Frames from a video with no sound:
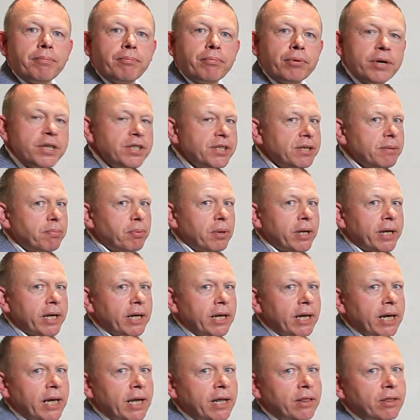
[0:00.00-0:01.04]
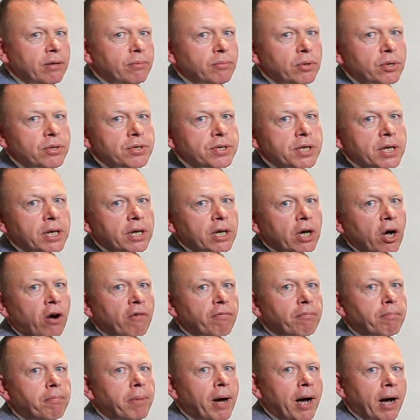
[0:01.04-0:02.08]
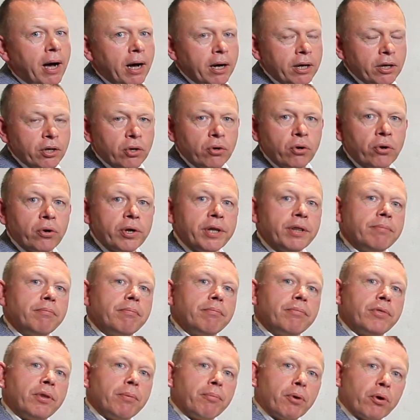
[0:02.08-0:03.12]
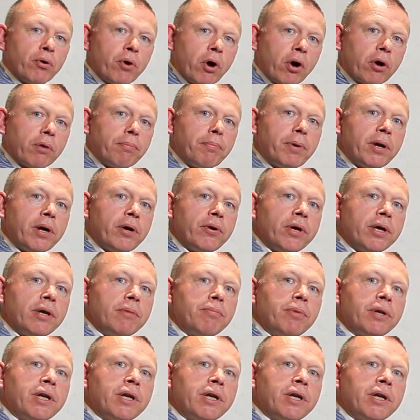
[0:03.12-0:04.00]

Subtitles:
principally in the music of Bach or in the Baroque period,